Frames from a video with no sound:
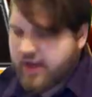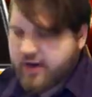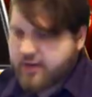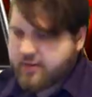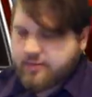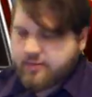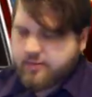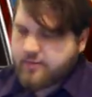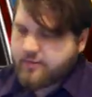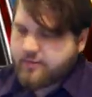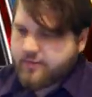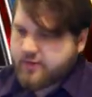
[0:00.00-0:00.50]

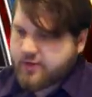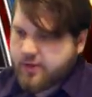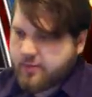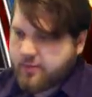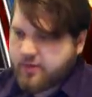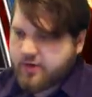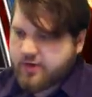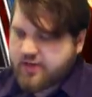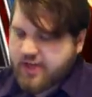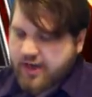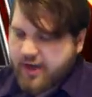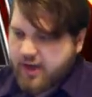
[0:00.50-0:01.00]
For
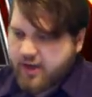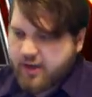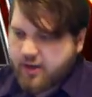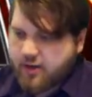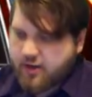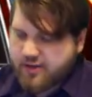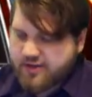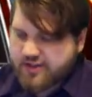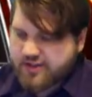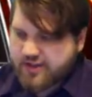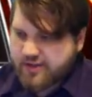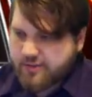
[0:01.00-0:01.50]
some reason, I got
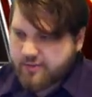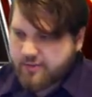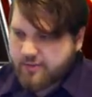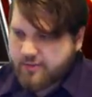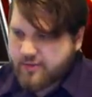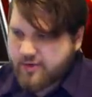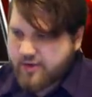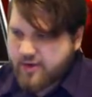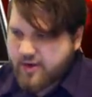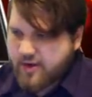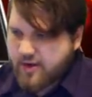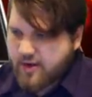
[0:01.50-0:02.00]
lost in
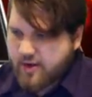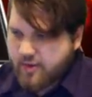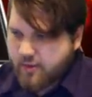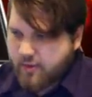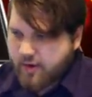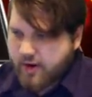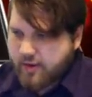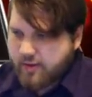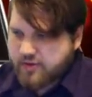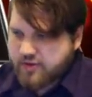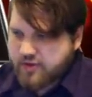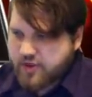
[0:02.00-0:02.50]

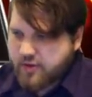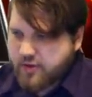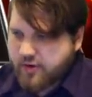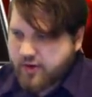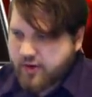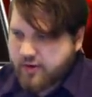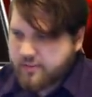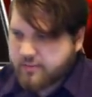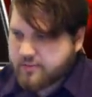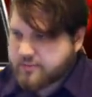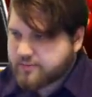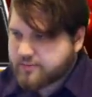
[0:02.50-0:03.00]
what I was
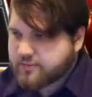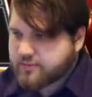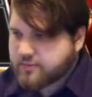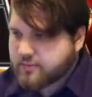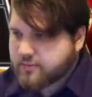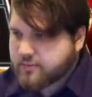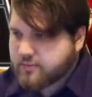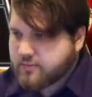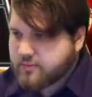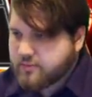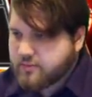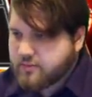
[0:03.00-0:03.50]
doing.
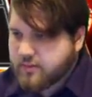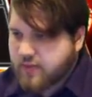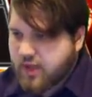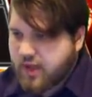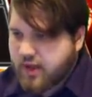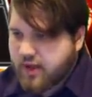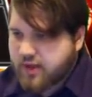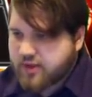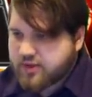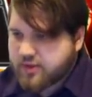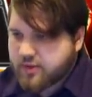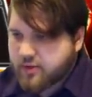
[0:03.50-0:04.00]

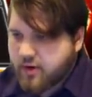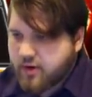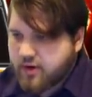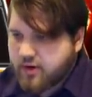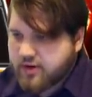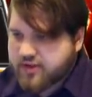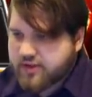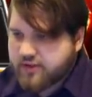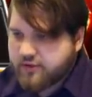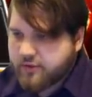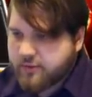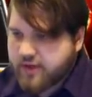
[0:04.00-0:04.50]
So card to
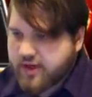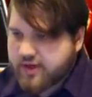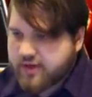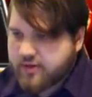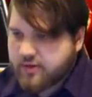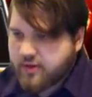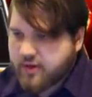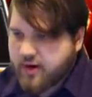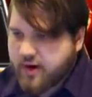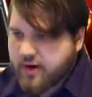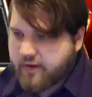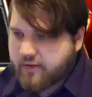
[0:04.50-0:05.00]
send from deck
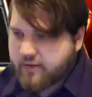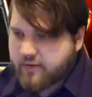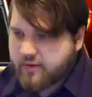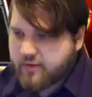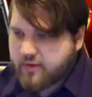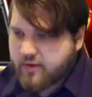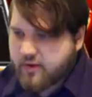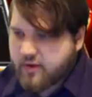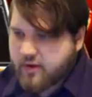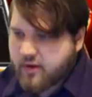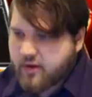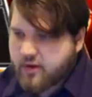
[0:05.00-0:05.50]
to grave.
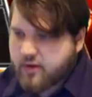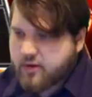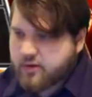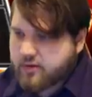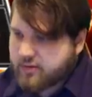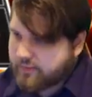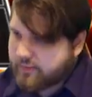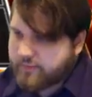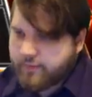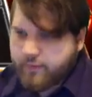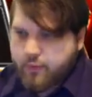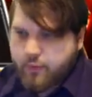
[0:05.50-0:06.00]

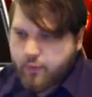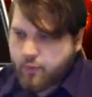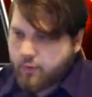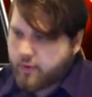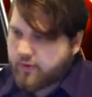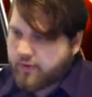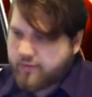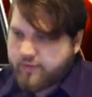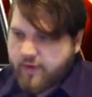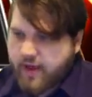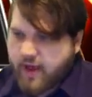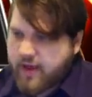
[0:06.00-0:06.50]

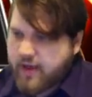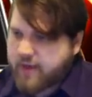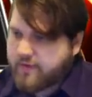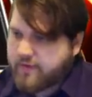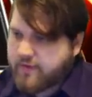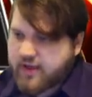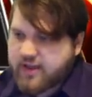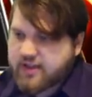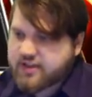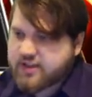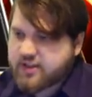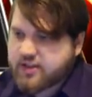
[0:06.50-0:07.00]
Ooh, if
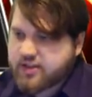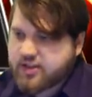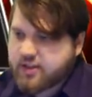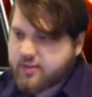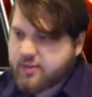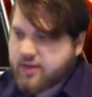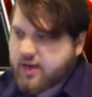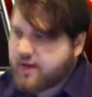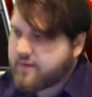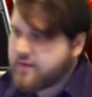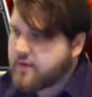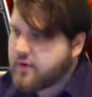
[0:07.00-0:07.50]
it isn't
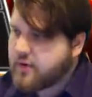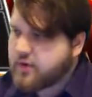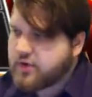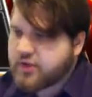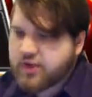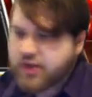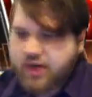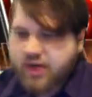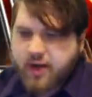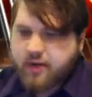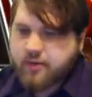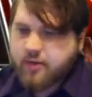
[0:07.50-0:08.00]
Gem-Knight
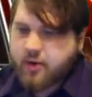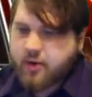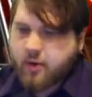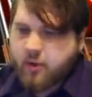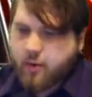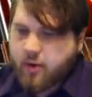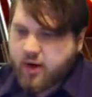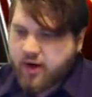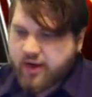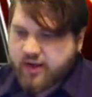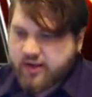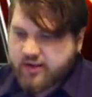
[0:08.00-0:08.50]
Fusion, I don't know
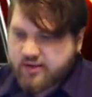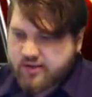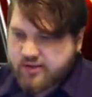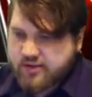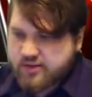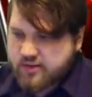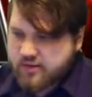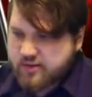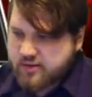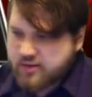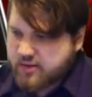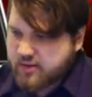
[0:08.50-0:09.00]
what
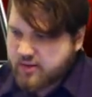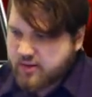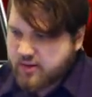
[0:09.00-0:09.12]
is.